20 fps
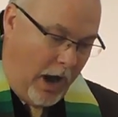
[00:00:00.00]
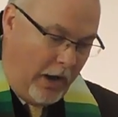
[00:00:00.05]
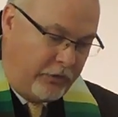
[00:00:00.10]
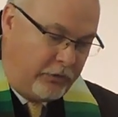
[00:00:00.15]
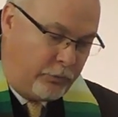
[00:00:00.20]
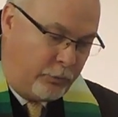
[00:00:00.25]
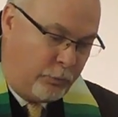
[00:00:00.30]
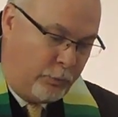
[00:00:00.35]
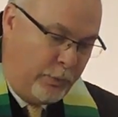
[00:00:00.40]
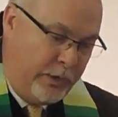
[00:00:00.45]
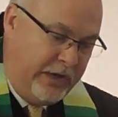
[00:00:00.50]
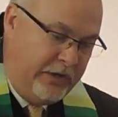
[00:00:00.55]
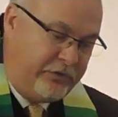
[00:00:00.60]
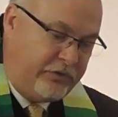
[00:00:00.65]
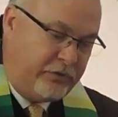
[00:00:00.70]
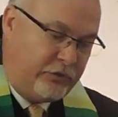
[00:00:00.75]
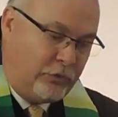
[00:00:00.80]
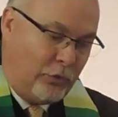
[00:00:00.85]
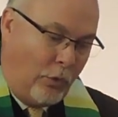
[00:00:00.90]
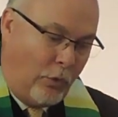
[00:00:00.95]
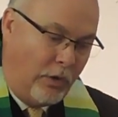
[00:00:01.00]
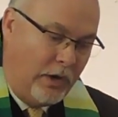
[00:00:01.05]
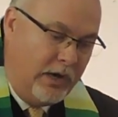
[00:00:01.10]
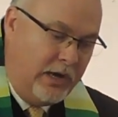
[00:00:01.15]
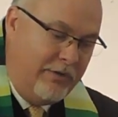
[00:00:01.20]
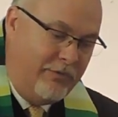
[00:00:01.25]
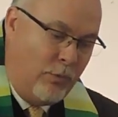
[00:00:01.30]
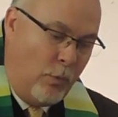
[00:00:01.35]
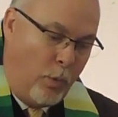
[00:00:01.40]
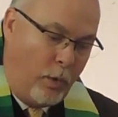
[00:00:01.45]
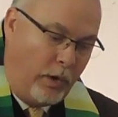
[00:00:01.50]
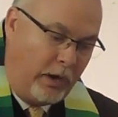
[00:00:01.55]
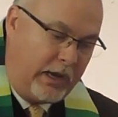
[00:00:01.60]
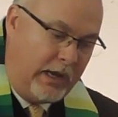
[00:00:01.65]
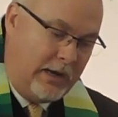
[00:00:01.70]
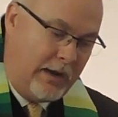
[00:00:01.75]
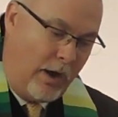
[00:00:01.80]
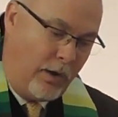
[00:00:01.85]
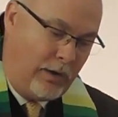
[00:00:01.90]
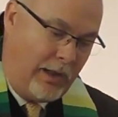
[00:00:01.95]
God's restorative
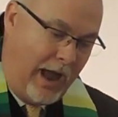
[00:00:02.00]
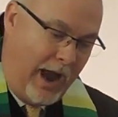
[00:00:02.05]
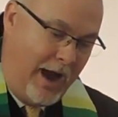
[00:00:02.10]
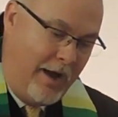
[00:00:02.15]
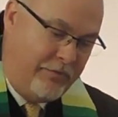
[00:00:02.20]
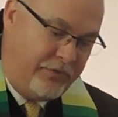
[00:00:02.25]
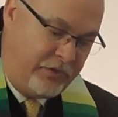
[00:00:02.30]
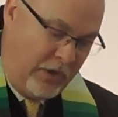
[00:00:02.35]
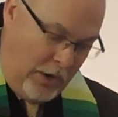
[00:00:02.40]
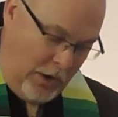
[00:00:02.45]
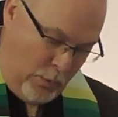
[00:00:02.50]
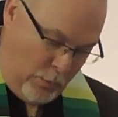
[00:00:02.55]
work in our lives,